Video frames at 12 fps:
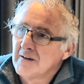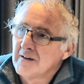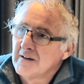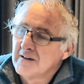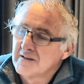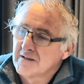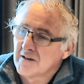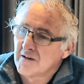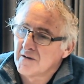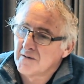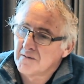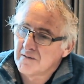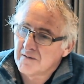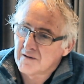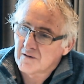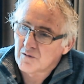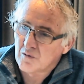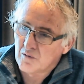So
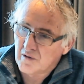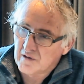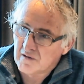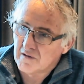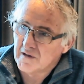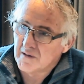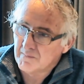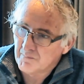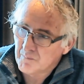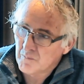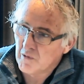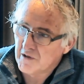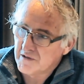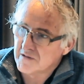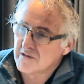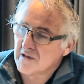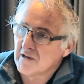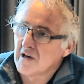accordingly, we're
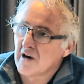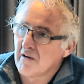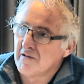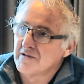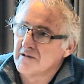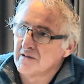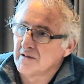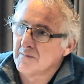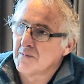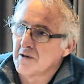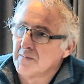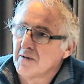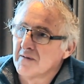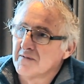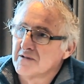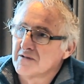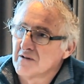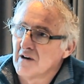just encouraging the people of
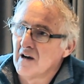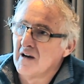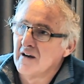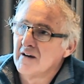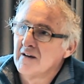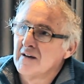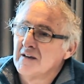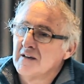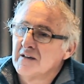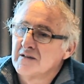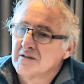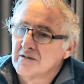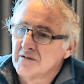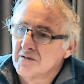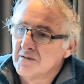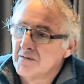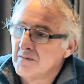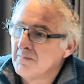Australia
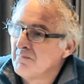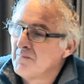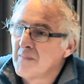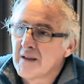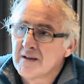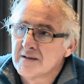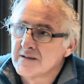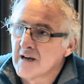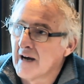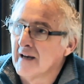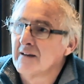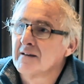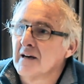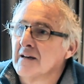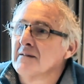to take that